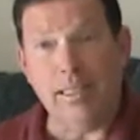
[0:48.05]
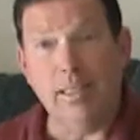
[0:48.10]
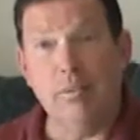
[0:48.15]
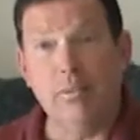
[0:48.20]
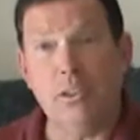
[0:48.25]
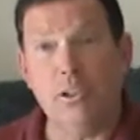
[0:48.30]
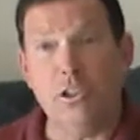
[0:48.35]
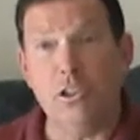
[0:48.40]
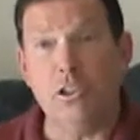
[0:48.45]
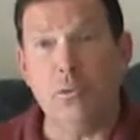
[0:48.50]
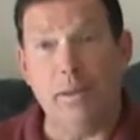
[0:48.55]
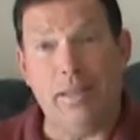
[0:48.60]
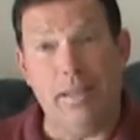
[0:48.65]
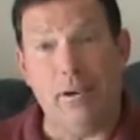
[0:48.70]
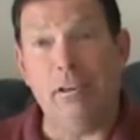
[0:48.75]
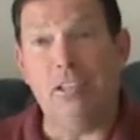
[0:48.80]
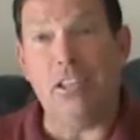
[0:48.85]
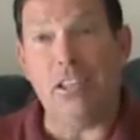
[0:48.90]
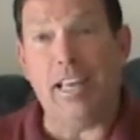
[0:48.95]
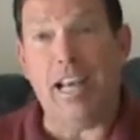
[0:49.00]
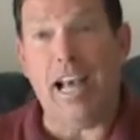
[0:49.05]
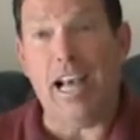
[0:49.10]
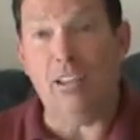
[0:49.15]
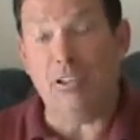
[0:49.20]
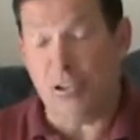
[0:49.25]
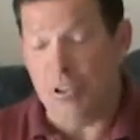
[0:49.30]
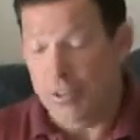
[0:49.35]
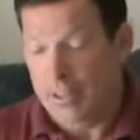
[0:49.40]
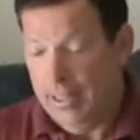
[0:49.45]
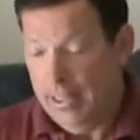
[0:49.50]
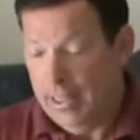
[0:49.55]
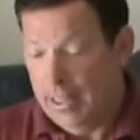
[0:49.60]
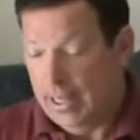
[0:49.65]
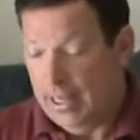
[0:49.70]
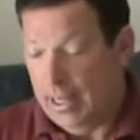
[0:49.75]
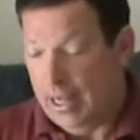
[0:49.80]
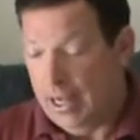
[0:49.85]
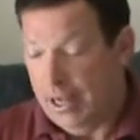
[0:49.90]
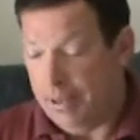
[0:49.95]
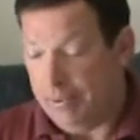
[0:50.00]
Excuse me, there is a catch.
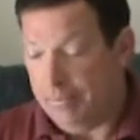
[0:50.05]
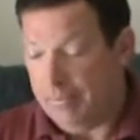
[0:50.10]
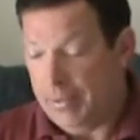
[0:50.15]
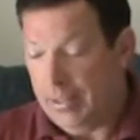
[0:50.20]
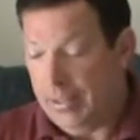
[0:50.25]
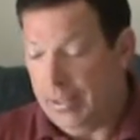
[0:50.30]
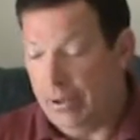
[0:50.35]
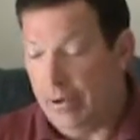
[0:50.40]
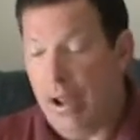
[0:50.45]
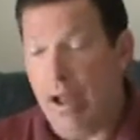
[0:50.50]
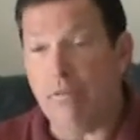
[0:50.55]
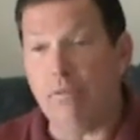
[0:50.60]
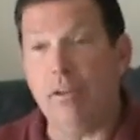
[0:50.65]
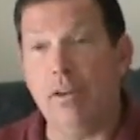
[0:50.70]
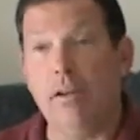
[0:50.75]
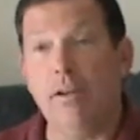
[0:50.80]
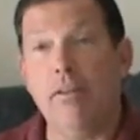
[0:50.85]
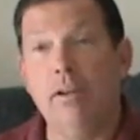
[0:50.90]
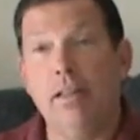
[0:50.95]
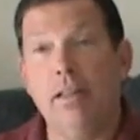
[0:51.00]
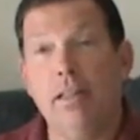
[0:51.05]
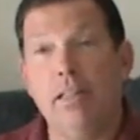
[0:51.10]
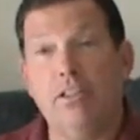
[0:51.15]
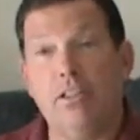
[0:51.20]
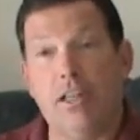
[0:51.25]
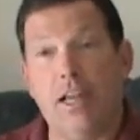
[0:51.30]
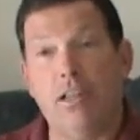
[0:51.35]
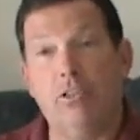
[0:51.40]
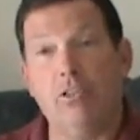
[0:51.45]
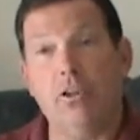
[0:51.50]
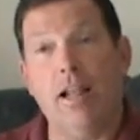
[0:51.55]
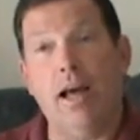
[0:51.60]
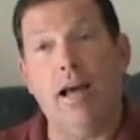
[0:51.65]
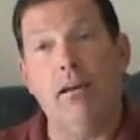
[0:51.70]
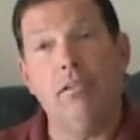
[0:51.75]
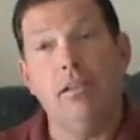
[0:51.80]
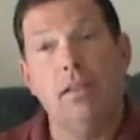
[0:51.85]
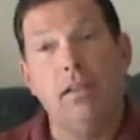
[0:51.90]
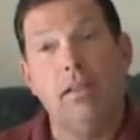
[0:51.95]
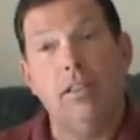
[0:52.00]
You have to schedule
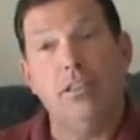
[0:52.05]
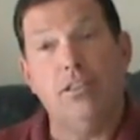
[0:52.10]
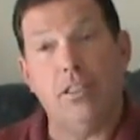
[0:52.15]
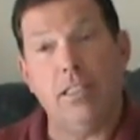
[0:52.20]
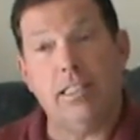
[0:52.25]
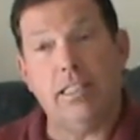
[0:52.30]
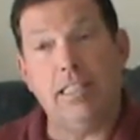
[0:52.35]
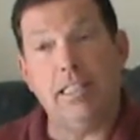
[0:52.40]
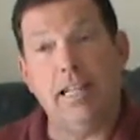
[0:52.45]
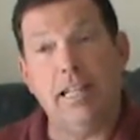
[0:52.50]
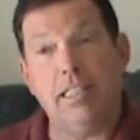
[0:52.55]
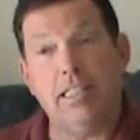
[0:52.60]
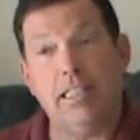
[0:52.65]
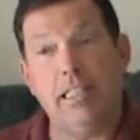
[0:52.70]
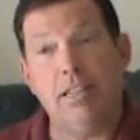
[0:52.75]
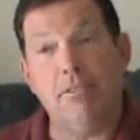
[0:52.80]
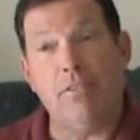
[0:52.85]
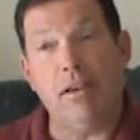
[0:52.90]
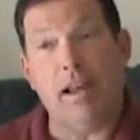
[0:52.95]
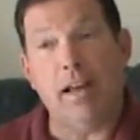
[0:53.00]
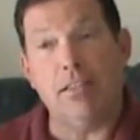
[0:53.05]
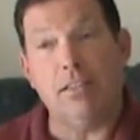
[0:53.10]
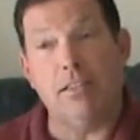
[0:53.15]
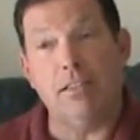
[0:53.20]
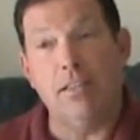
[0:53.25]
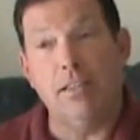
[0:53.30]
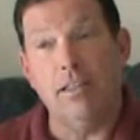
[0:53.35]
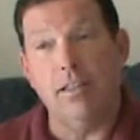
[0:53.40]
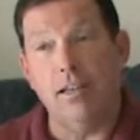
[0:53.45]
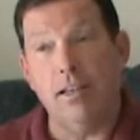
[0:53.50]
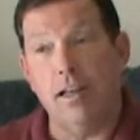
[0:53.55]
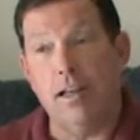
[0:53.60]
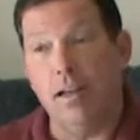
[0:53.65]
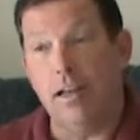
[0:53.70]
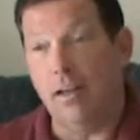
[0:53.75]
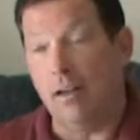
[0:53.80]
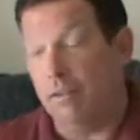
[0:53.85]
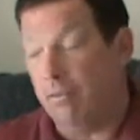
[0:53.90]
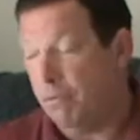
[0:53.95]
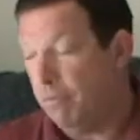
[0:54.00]
out 60 days in advance.
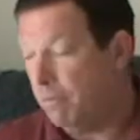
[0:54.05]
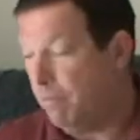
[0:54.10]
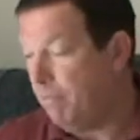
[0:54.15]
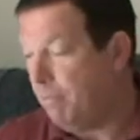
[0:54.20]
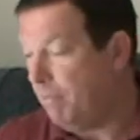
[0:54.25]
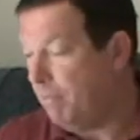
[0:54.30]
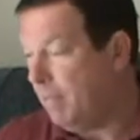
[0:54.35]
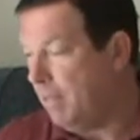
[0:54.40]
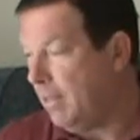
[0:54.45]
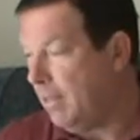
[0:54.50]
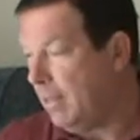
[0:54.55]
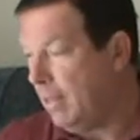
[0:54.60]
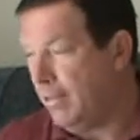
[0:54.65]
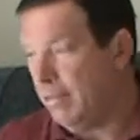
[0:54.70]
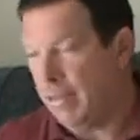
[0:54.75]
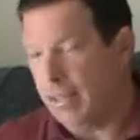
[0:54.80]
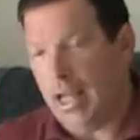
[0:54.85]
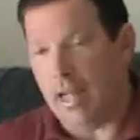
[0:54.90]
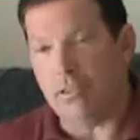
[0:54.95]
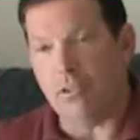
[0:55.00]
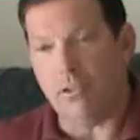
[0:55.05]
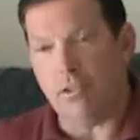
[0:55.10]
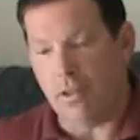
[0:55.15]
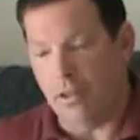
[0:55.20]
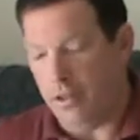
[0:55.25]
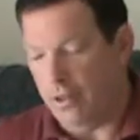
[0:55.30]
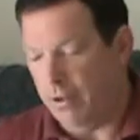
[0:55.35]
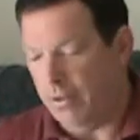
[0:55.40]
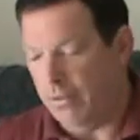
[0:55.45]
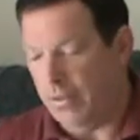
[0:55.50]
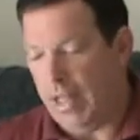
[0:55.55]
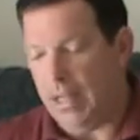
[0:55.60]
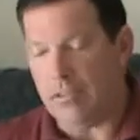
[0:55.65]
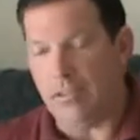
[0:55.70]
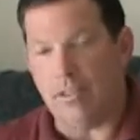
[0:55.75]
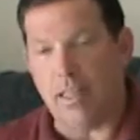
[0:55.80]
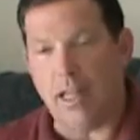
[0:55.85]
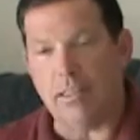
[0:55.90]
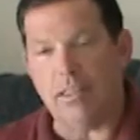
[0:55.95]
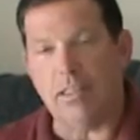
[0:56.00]
That's
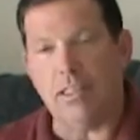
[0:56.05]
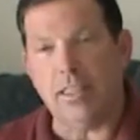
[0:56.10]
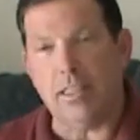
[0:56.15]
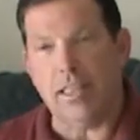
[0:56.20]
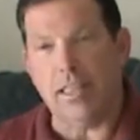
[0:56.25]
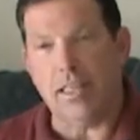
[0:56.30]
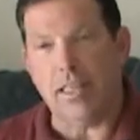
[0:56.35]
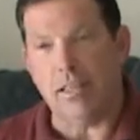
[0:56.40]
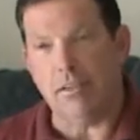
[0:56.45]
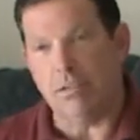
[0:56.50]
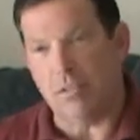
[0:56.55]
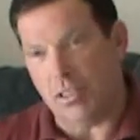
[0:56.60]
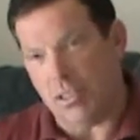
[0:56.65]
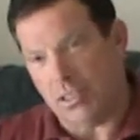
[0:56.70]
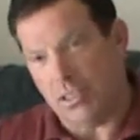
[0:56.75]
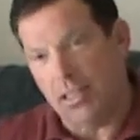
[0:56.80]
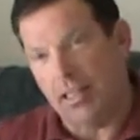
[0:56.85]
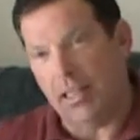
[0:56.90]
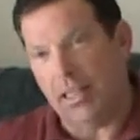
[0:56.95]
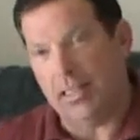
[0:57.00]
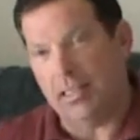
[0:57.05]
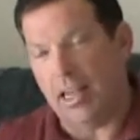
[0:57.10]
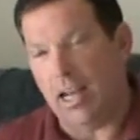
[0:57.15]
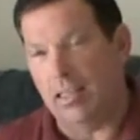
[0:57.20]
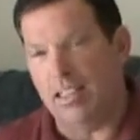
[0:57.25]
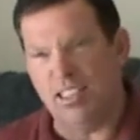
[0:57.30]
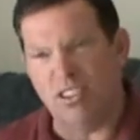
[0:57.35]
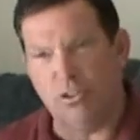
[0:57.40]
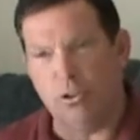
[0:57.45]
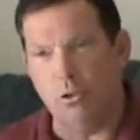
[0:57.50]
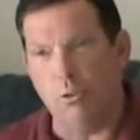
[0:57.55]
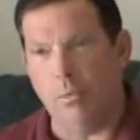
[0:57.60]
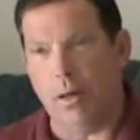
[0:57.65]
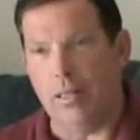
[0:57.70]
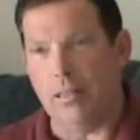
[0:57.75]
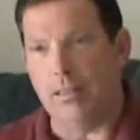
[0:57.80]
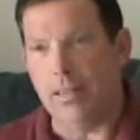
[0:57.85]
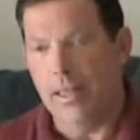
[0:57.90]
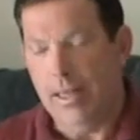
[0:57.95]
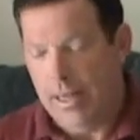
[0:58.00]
the key. 60 days out, that's 2
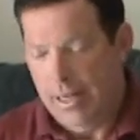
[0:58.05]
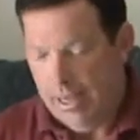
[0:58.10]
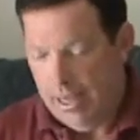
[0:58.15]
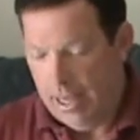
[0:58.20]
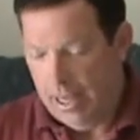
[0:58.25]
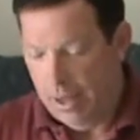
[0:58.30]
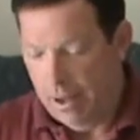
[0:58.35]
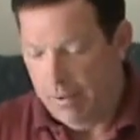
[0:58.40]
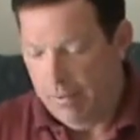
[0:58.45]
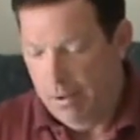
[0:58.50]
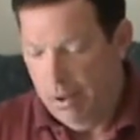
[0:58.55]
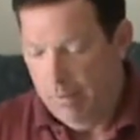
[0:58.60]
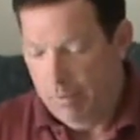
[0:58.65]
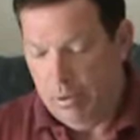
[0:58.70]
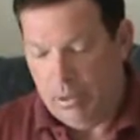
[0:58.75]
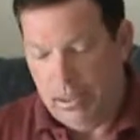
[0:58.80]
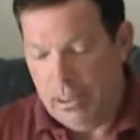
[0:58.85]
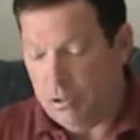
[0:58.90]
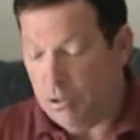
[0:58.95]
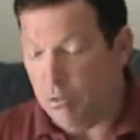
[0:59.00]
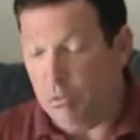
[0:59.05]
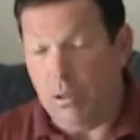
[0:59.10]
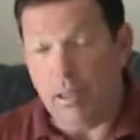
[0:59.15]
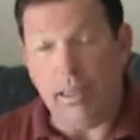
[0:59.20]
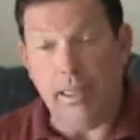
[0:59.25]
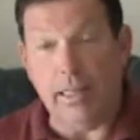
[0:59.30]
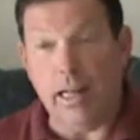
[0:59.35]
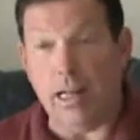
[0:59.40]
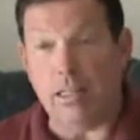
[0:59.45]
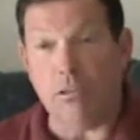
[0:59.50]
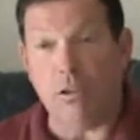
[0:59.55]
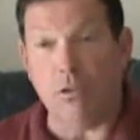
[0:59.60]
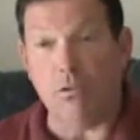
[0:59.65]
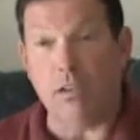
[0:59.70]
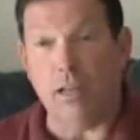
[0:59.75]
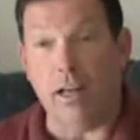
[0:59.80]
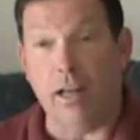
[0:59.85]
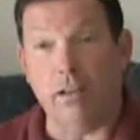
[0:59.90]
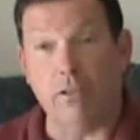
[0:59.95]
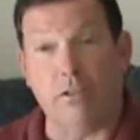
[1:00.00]
months. But these are really nice
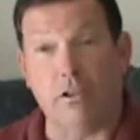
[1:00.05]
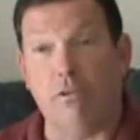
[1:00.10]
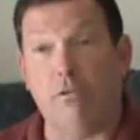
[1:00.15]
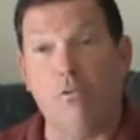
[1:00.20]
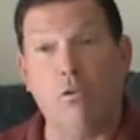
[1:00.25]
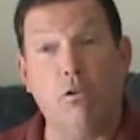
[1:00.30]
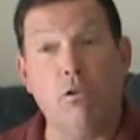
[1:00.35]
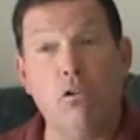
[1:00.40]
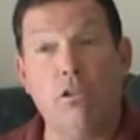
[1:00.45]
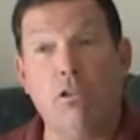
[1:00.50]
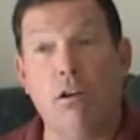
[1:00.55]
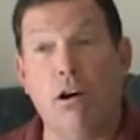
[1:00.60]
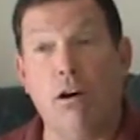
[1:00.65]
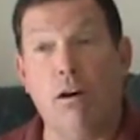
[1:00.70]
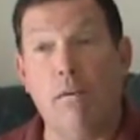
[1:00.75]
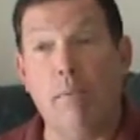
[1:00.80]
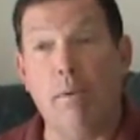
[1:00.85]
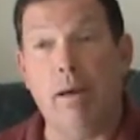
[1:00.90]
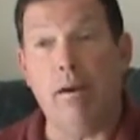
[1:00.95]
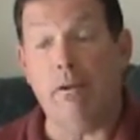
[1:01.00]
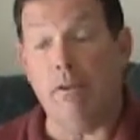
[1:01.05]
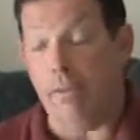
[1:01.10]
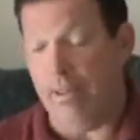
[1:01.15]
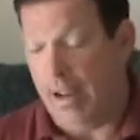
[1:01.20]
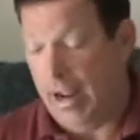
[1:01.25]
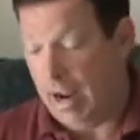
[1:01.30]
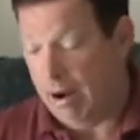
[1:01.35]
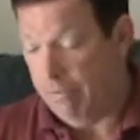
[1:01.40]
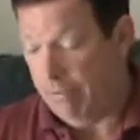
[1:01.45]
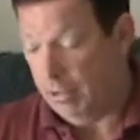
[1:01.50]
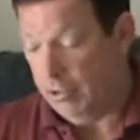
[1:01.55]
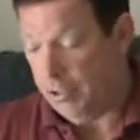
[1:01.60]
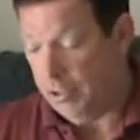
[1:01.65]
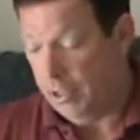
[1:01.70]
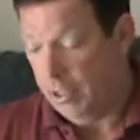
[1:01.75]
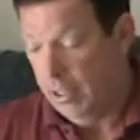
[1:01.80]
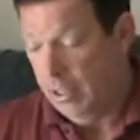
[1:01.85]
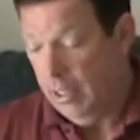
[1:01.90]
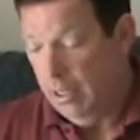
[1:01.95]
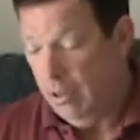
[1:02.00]
hotels. They're 4-star or better. They
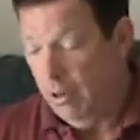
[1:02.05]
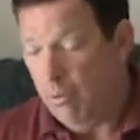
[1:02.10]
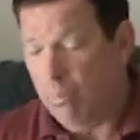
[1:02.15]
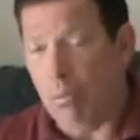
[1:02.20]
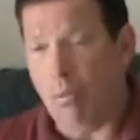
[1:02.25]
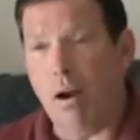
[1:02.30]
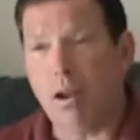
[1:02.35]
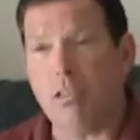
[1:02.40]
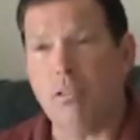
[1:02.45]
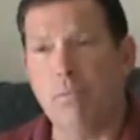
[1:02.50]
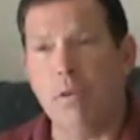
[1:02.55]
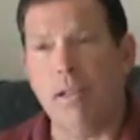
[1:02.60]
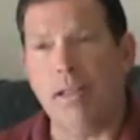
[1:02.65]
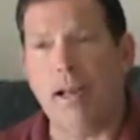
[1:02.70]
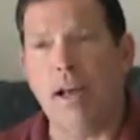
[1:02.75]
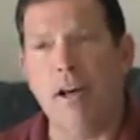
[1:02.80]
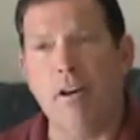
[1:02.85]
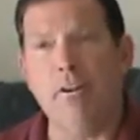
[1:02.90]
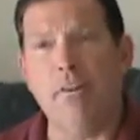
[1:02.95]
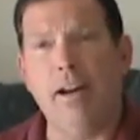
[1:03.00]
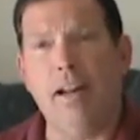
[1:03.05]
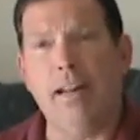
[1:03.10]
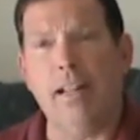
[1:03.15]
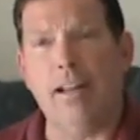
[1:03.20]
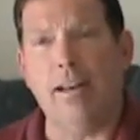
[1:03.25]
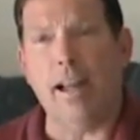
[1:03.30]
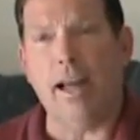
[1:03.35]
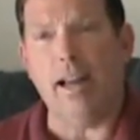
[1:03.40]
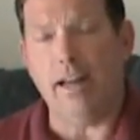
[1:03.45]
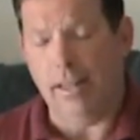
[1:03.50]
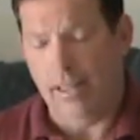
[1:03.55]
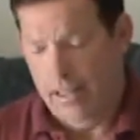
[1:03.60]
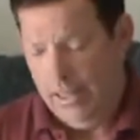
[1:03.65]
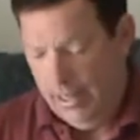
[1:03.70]
average approximately $180 a night.